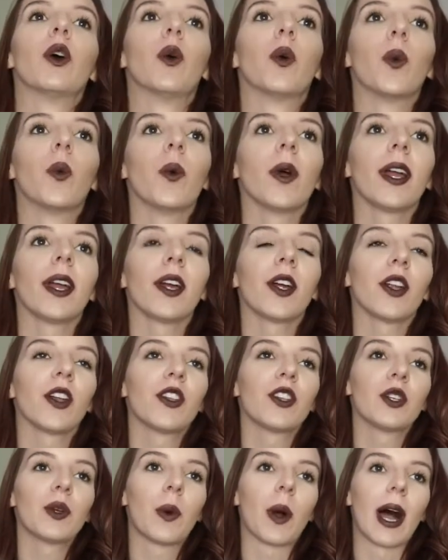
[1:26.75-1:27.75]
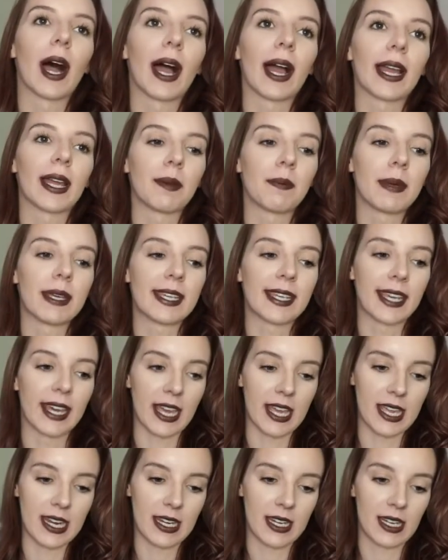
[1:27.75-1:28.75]
where do I
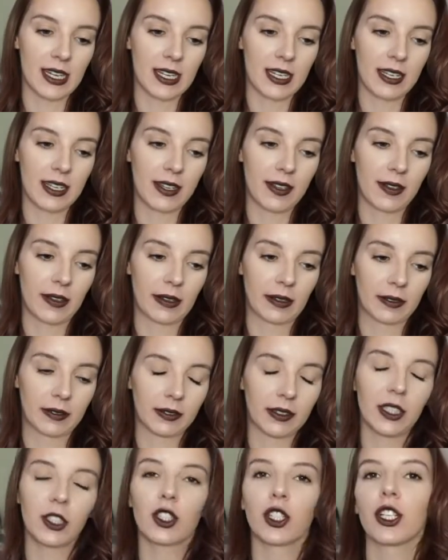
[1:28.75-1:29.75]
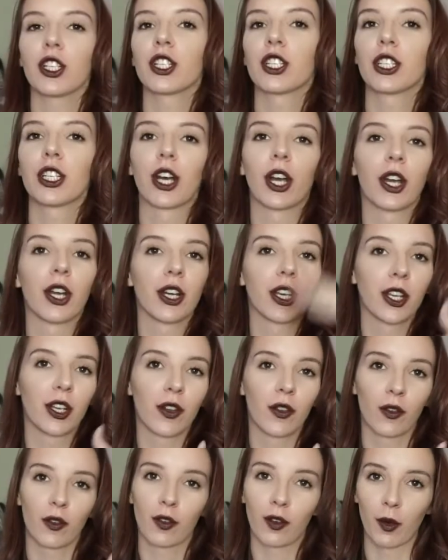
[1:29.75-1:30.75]
begin? Let's just start
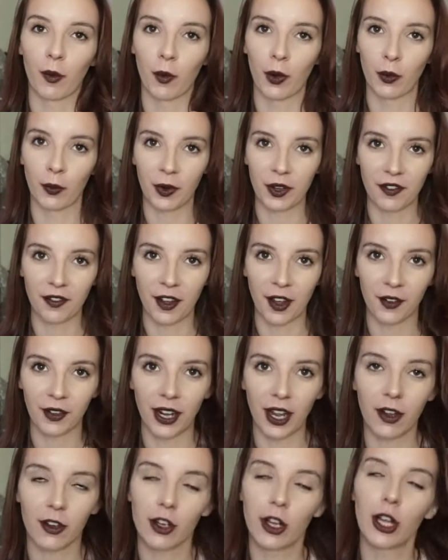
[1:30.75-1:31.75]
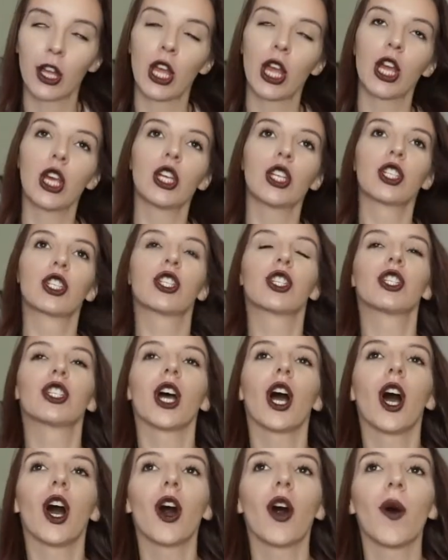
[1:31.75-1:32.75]
from when we found out. So
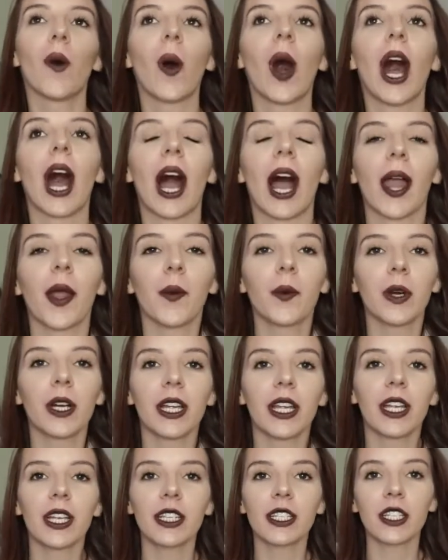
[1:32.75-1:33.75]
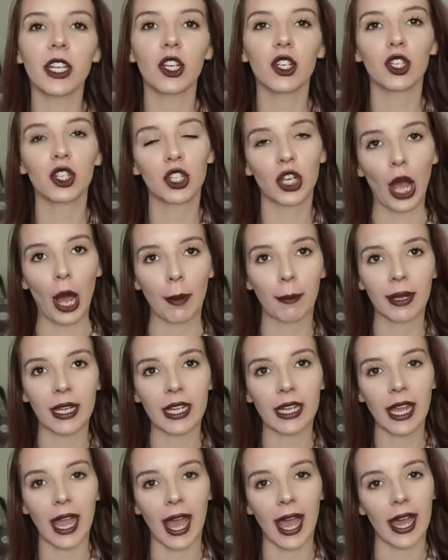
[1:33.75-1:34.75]
I was
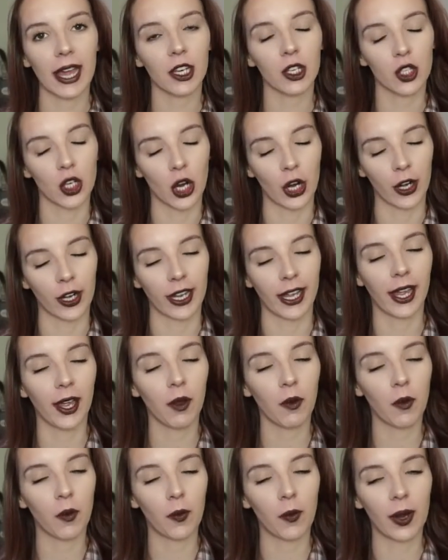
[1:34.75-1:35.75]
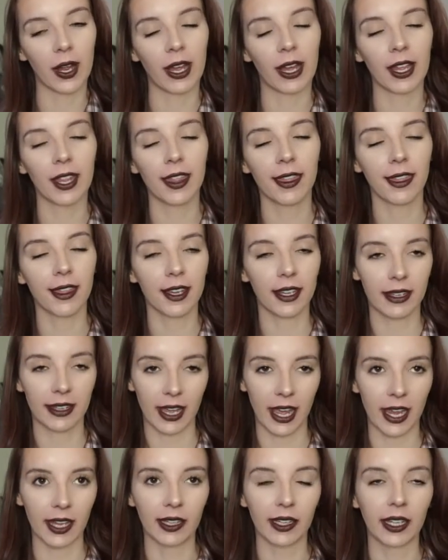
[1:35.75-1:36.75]
shopping at Target with
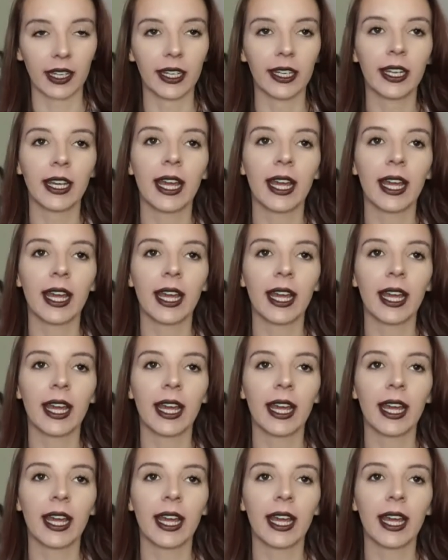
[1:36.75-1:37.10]
Kaylin,